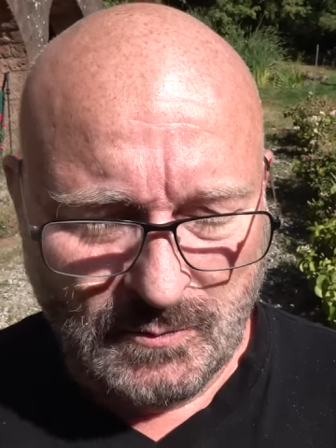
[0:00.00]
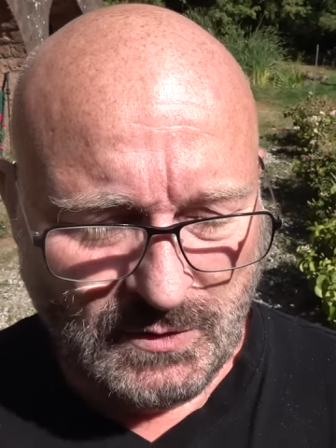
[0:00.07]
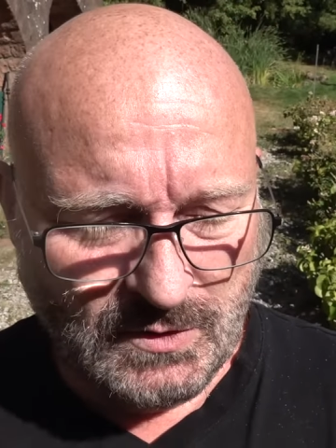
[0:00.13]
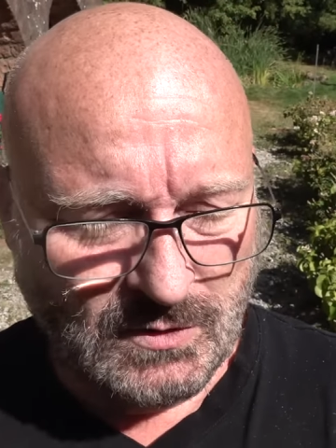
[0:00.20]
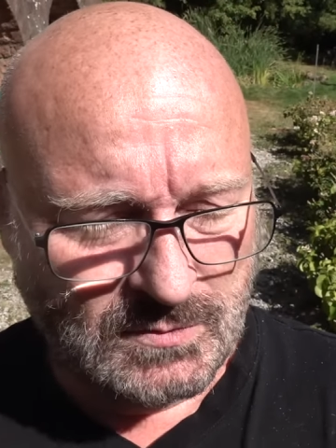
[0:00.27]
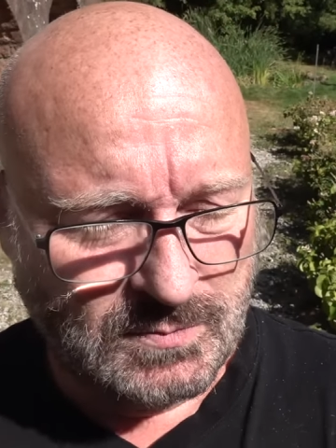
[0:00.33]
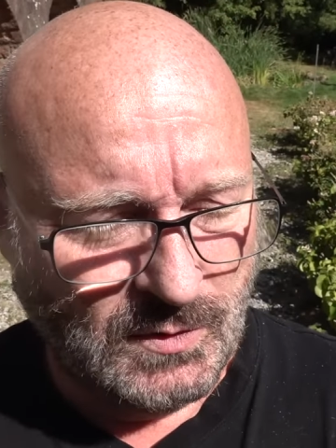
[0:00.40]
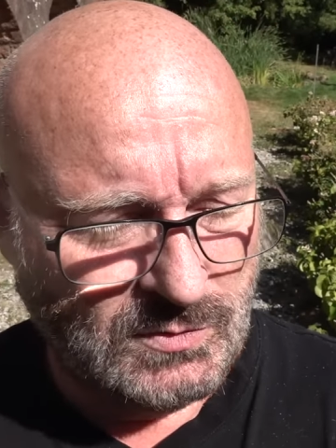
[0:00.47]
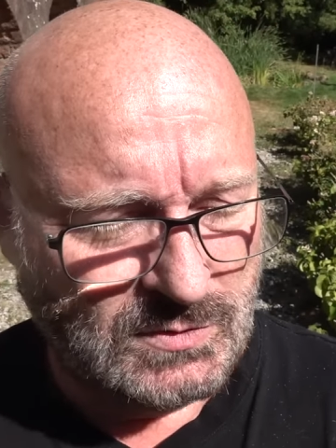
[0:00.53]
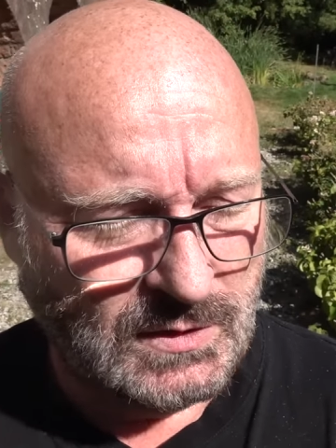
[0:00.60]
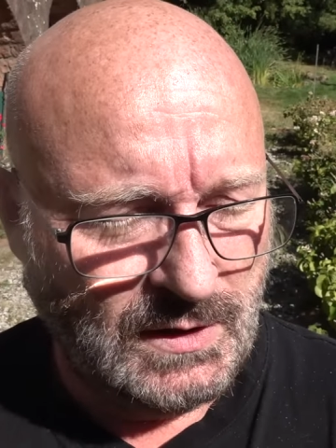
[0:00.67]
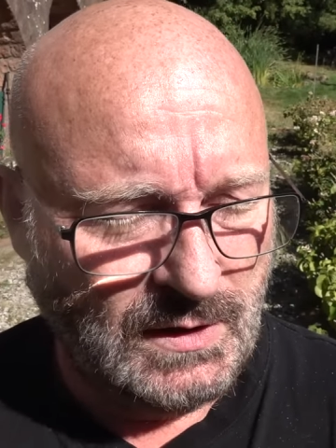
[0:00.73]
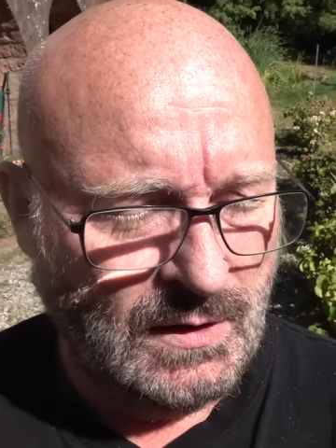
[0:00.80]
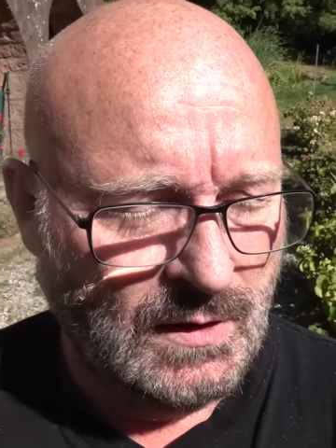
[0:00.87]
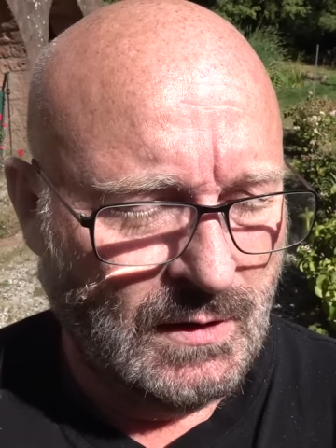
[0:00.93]
because
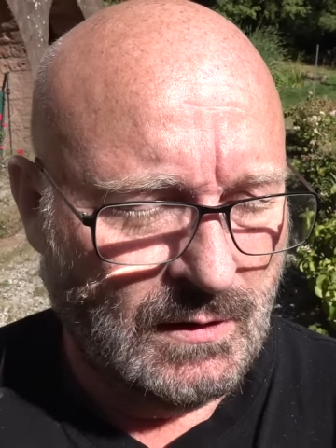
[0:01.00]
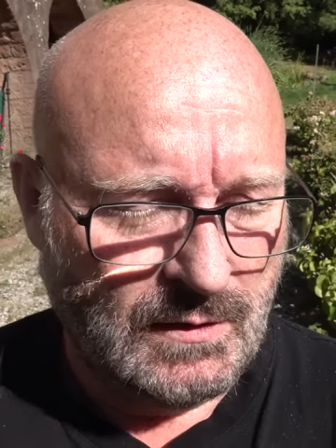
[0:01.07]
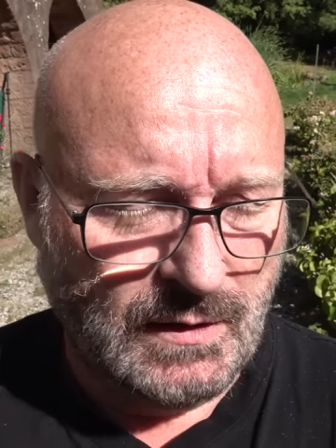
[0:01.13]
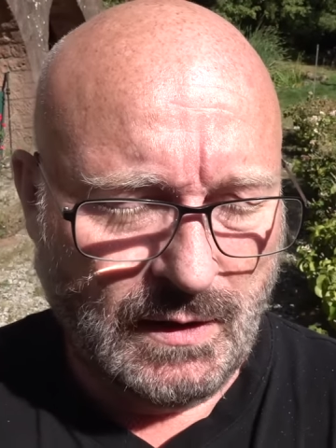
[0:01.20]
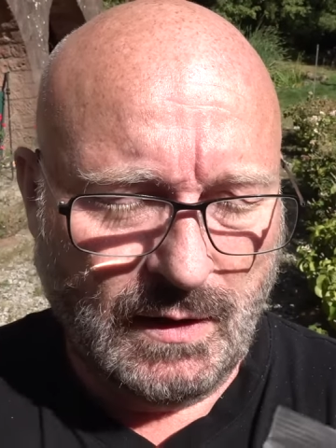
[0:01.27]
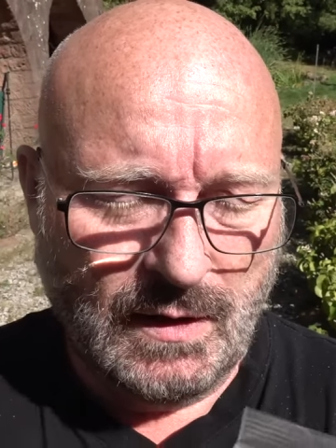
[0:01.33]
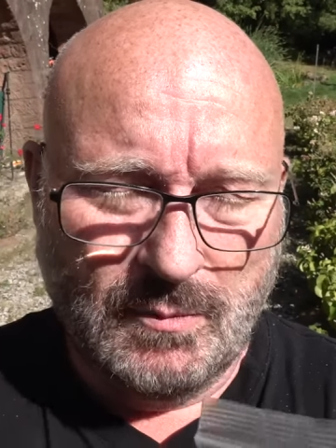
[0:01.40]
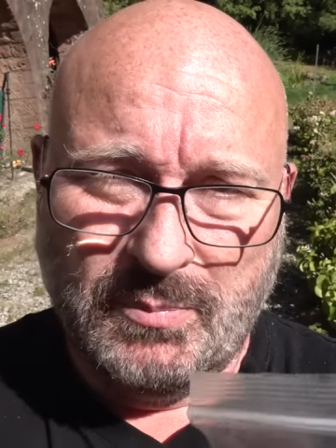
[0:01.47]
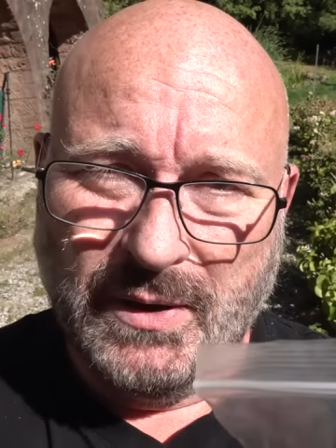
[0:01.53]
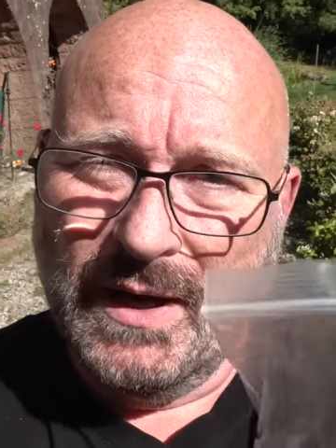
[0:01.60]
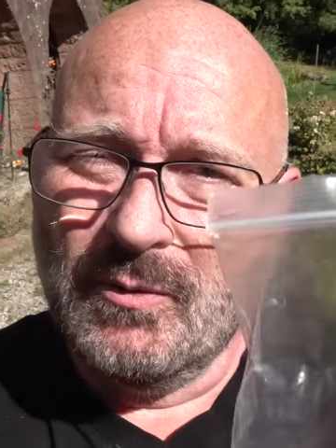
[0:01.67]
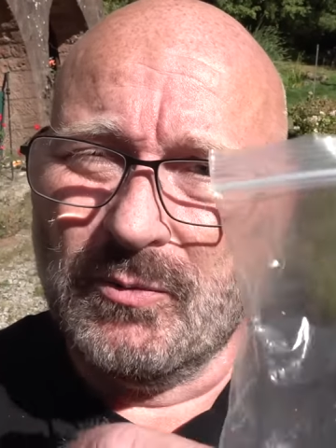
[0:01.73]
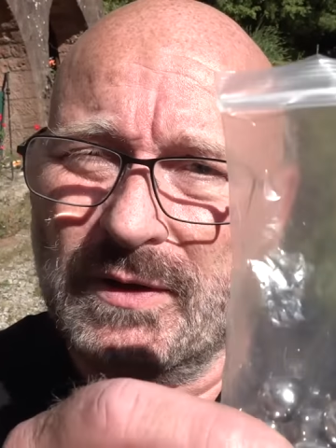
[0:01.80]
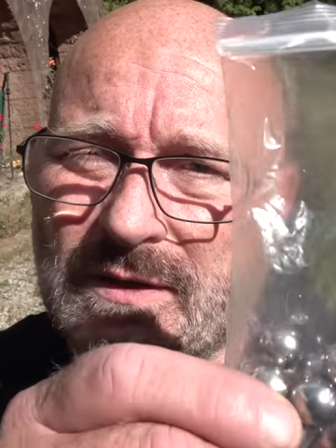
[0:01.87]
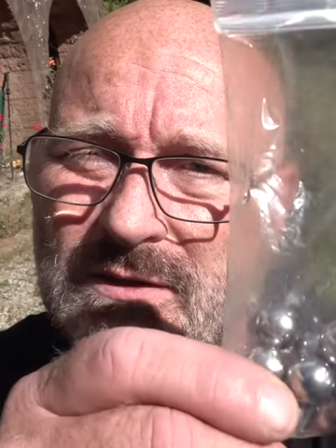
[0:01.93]
mostly there are
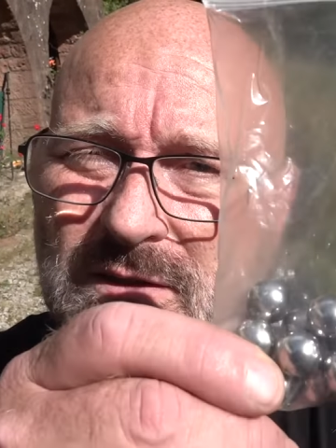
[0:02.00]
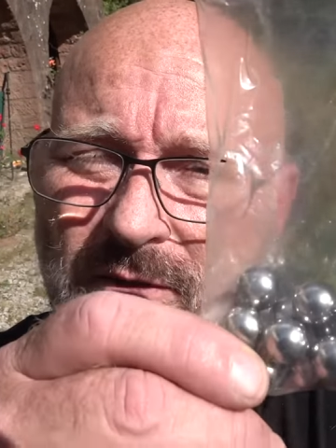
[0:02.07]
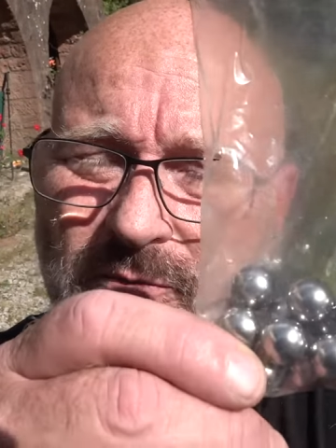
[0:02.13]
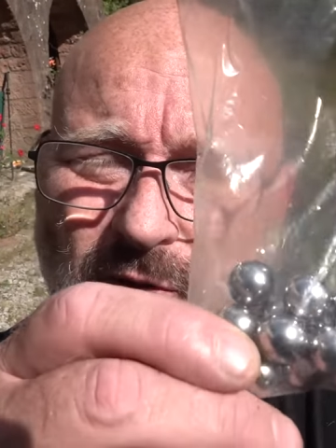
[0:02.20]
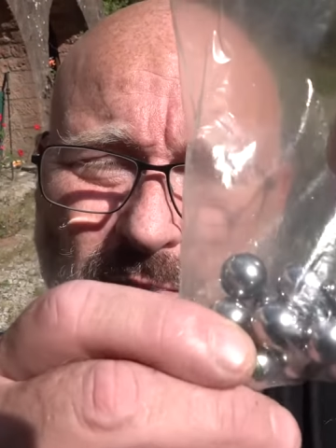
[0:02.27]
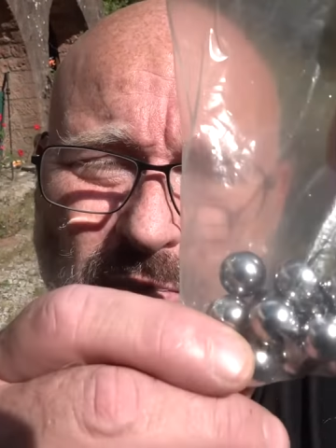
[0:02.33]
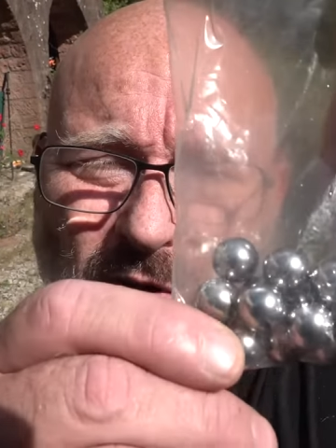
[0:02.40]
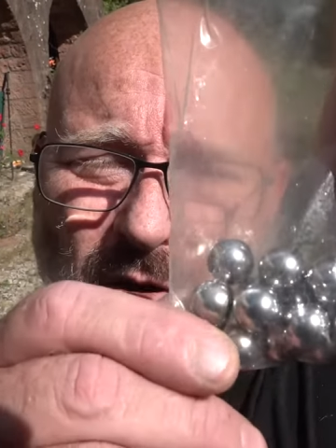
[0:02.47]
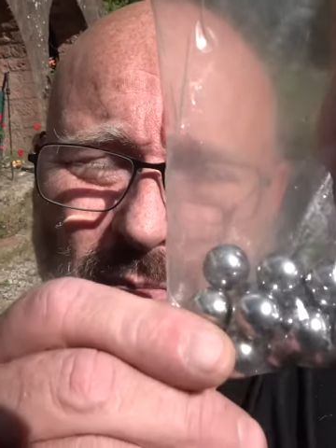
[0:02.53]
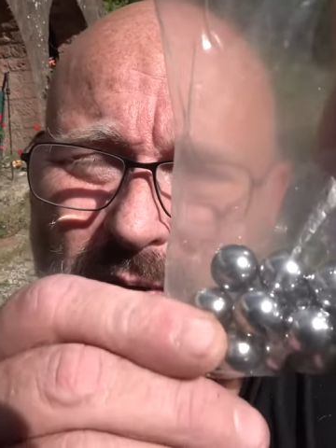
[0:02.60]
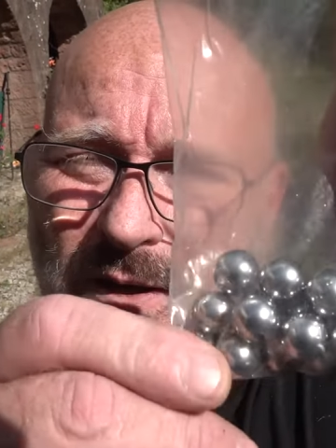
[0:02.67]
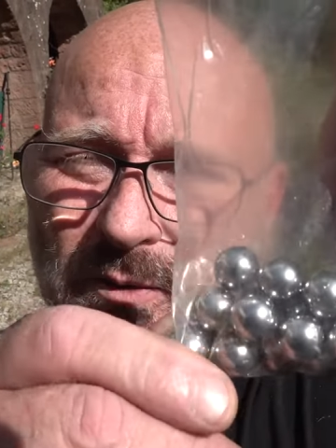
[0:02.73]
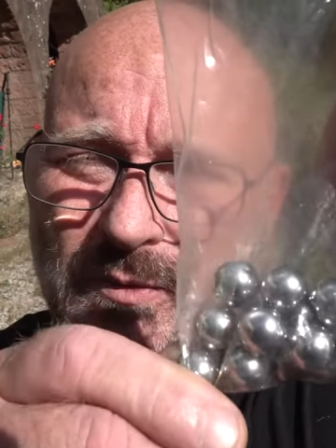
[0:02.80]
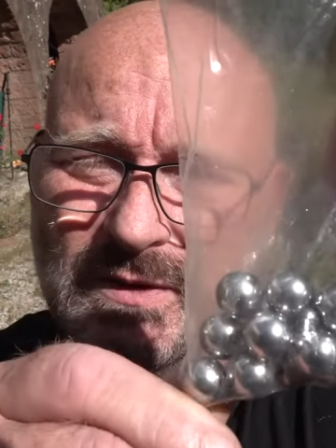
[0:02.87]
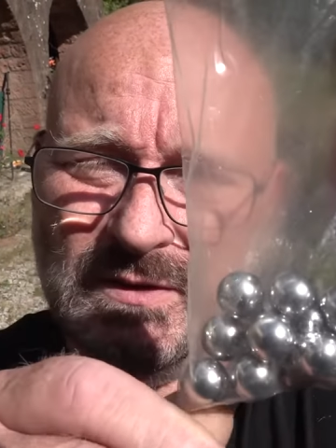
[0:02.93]
bearings, like for ball
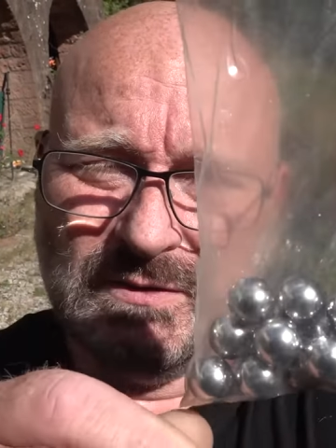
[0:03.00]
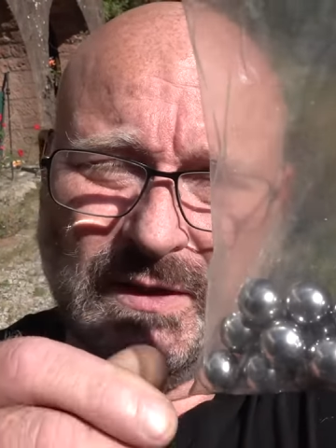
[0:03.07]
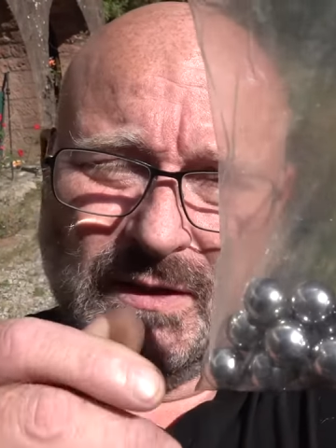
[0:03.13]
bearings,